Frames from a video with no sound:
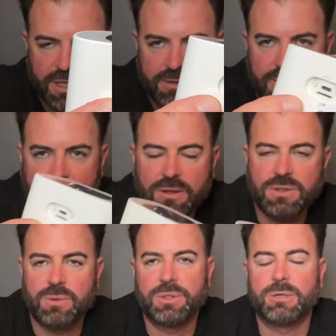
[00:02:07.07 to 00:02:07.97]
button there,
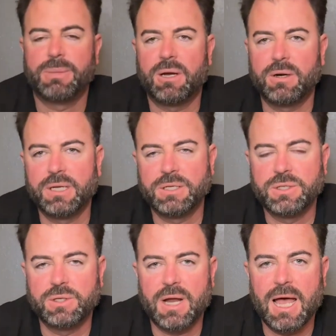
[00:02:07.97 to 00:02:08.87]
so when you're pairing it
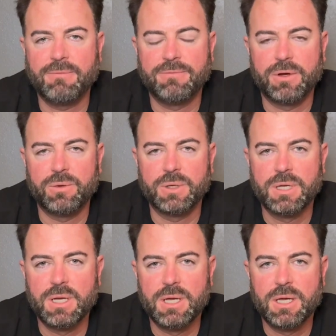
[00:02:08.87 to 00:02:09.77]
to your app phone,
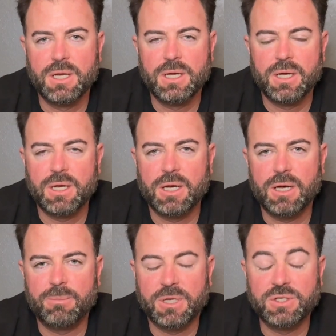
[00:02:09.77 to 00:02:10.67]

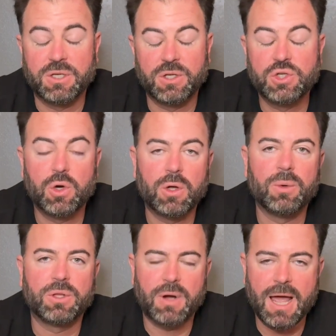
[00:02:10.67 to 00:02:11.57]
because you can control it
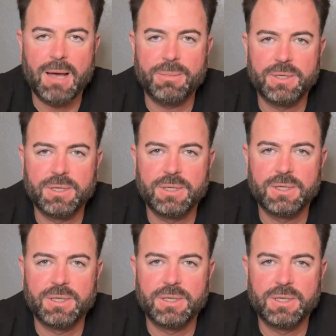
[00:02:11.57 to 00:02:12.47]
with your app,
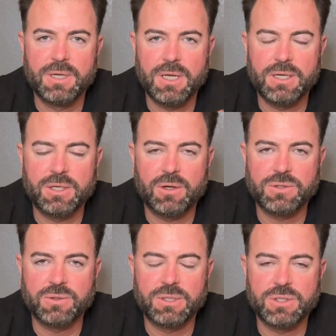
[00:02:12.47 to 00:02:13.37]
you can
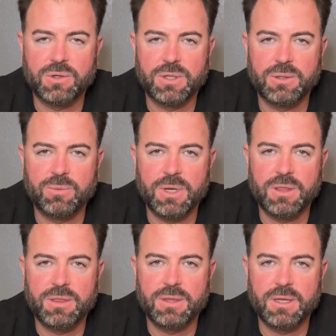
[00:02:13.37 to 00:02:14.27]
also control it
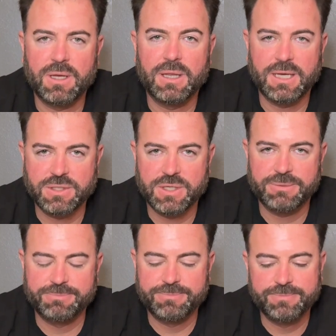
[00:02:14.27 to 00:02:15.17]
with Alexa.
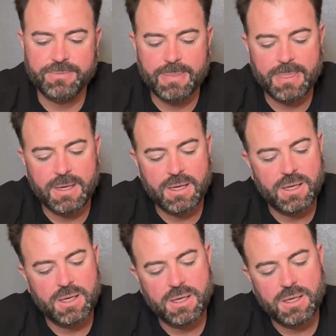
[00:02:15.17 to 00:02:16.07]

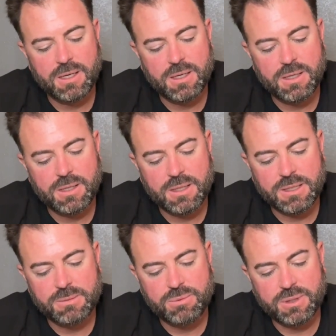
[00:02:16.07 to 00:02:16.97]

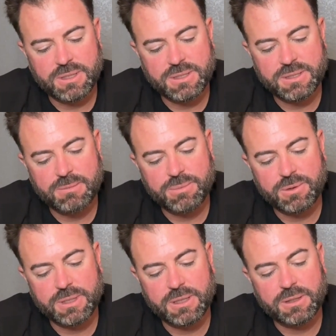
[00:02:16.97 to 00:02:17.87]
It's pretty
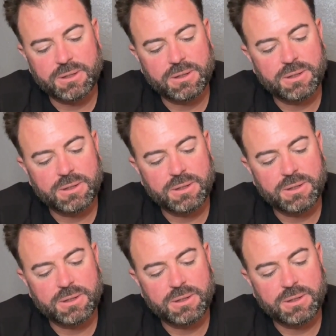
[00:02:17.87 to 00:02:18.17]
simple here.